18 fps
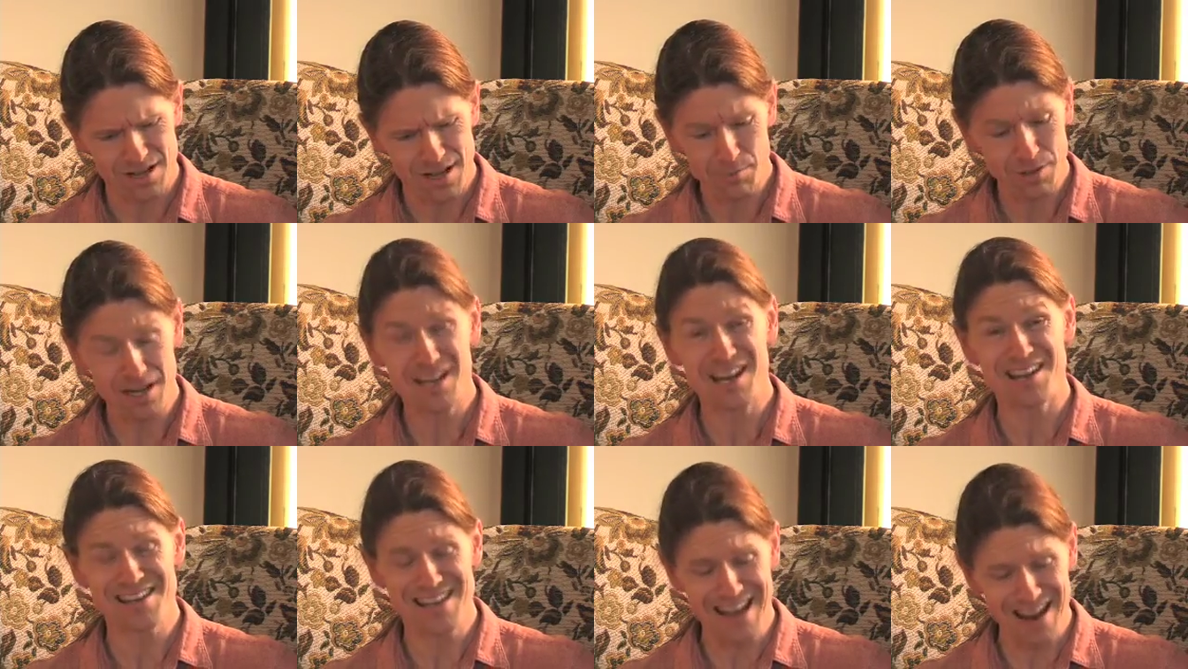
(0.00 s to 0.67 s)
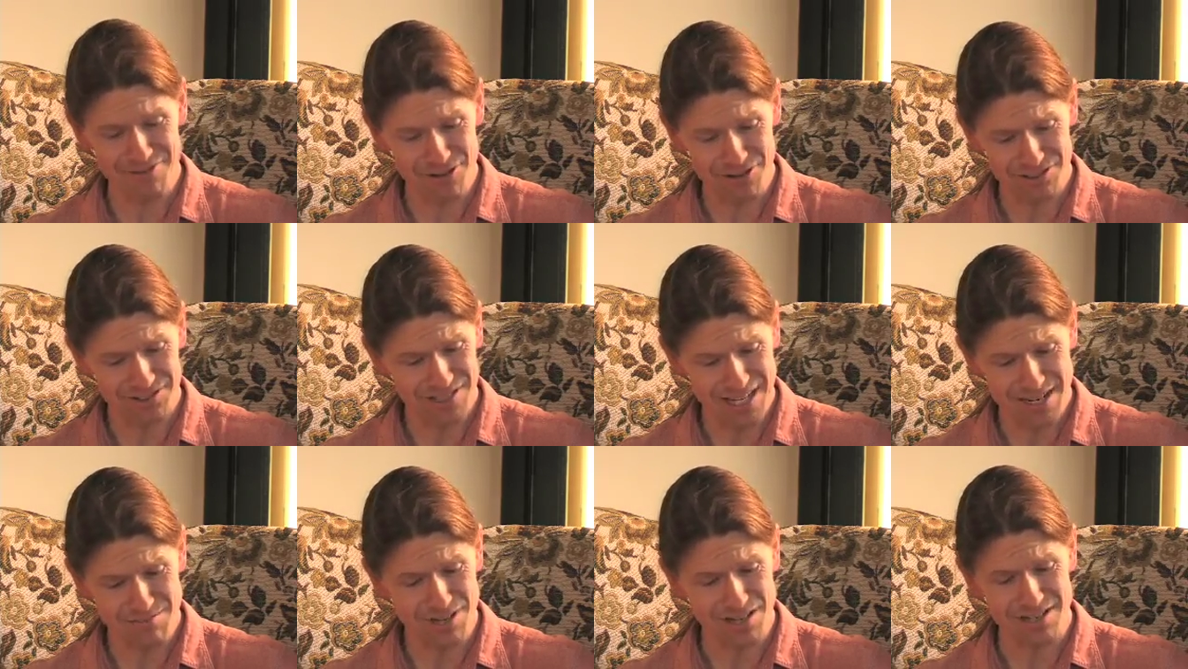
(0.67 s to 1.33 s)
but it had never
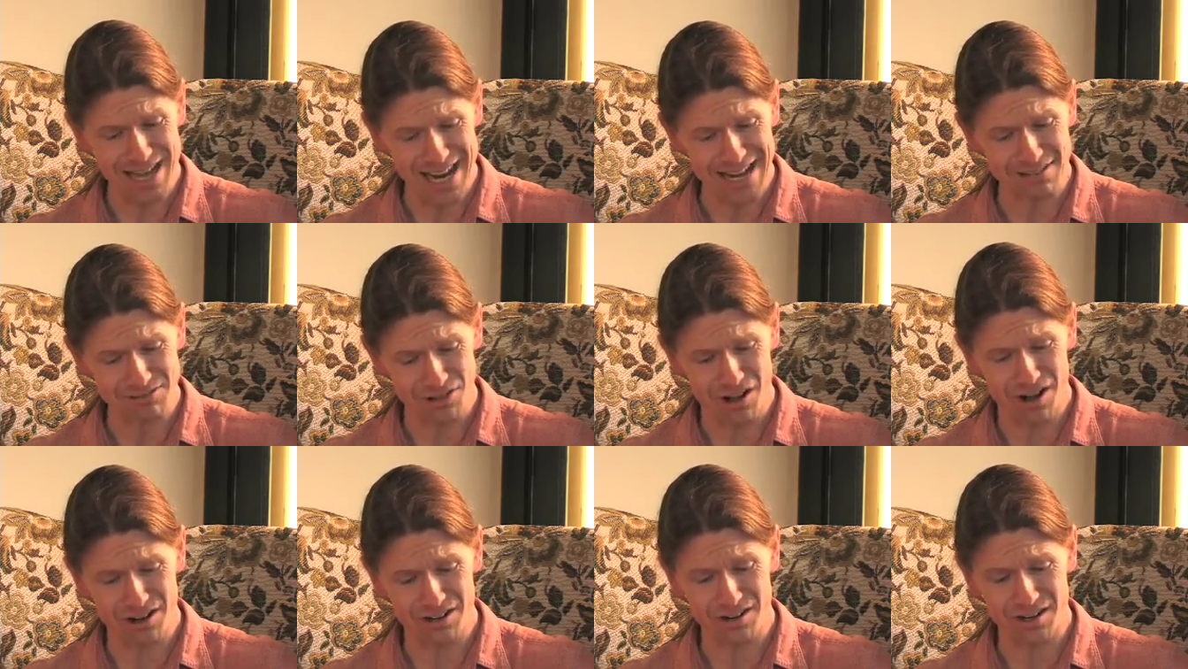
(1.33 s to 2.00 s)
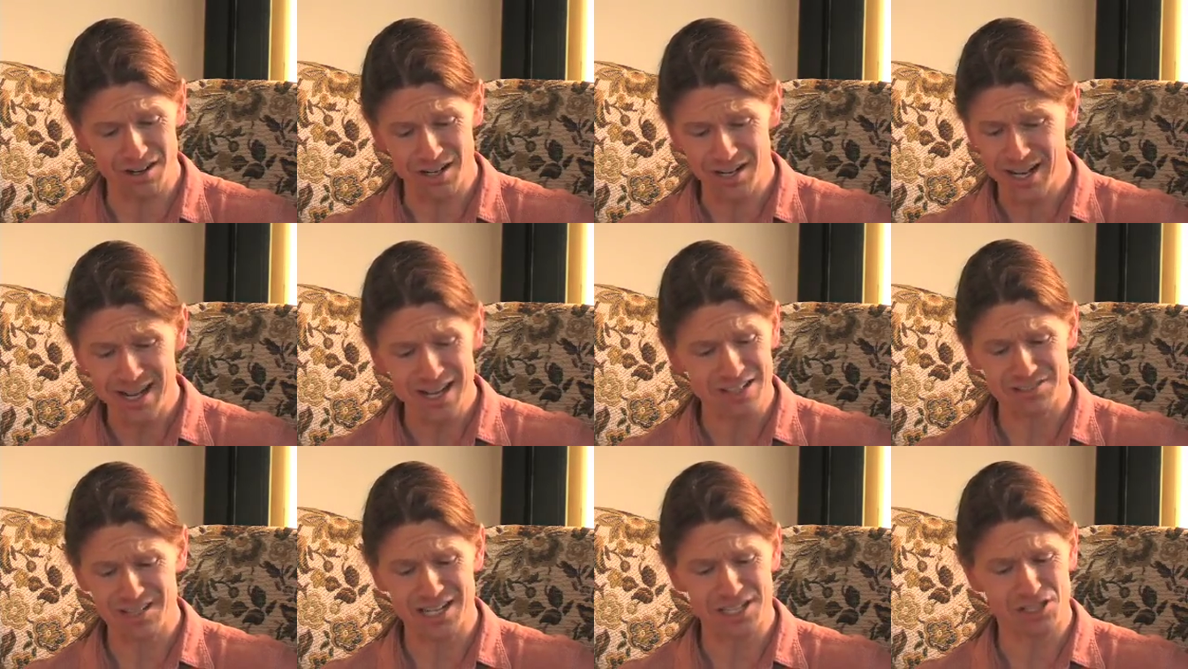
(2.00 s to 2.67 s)
seemed to take longer
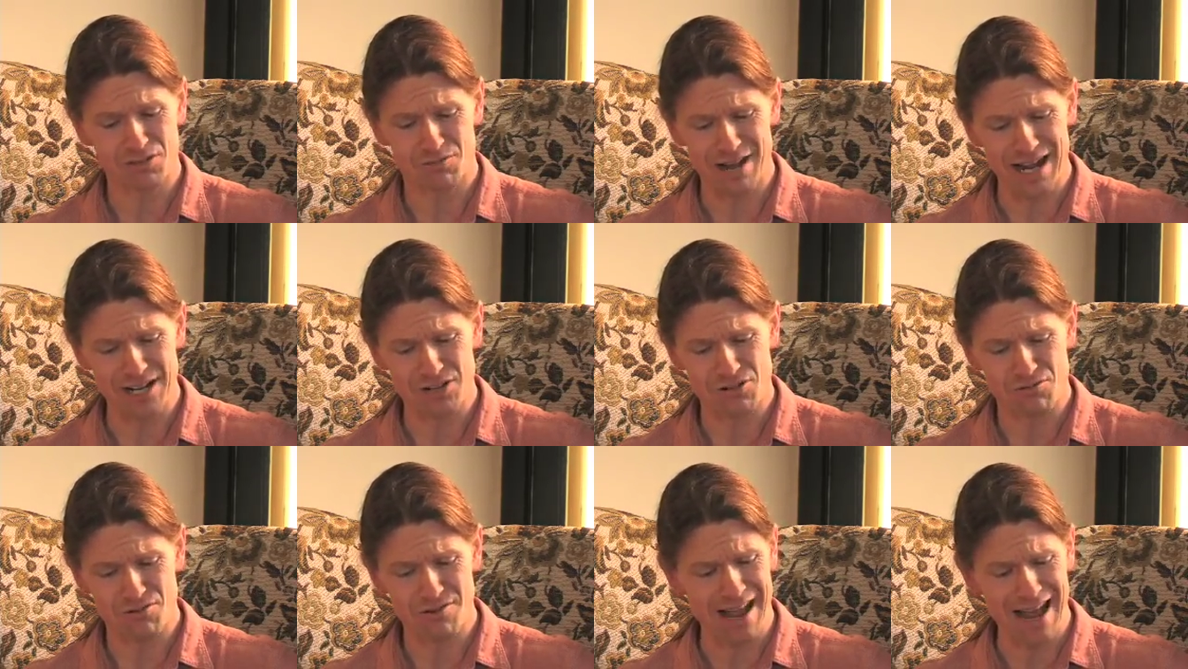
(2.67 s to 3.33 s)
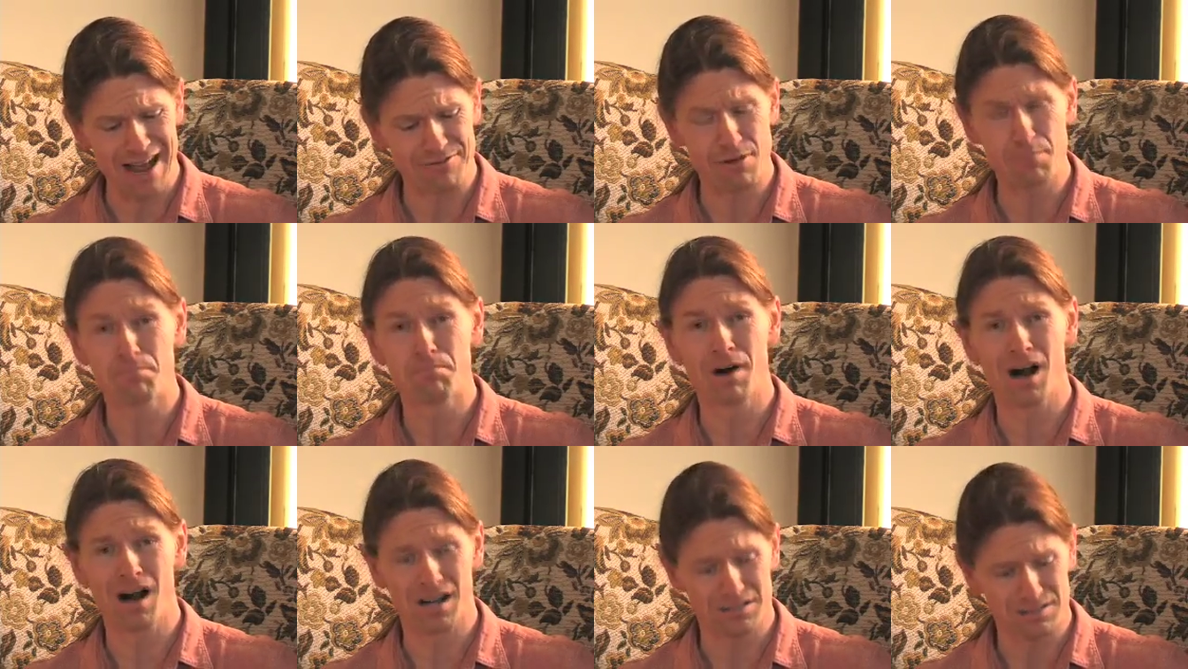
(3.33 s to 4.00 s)
as I scratched through half a
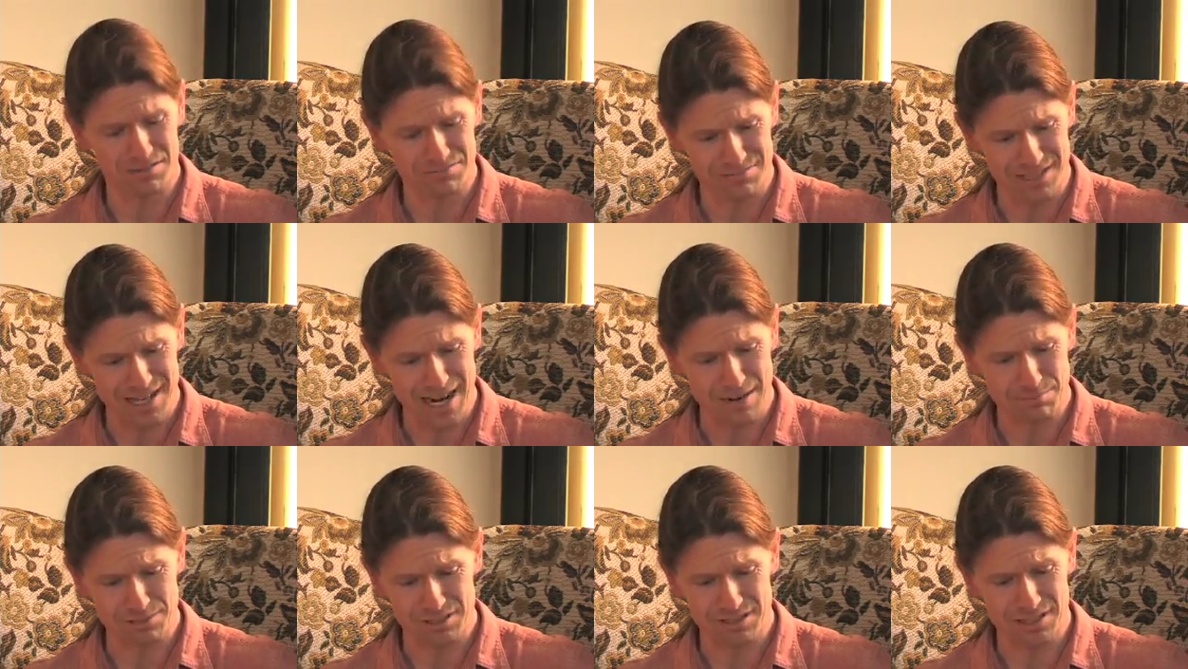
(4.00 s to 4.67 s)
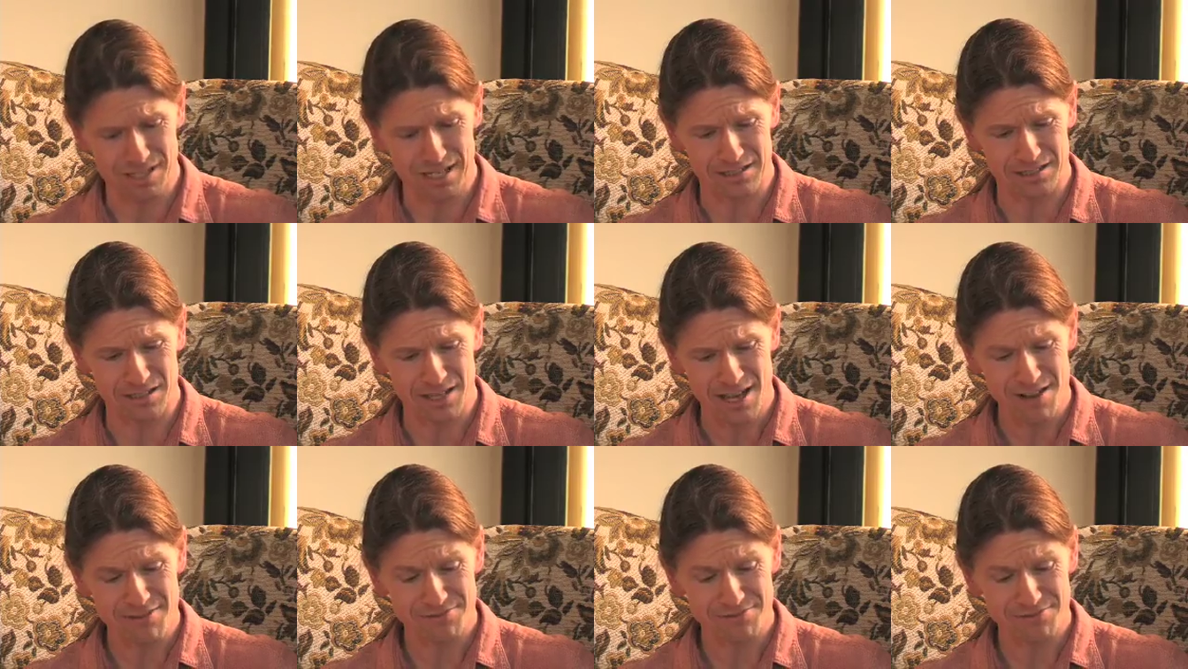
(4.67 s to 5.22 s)
box of damp sticks.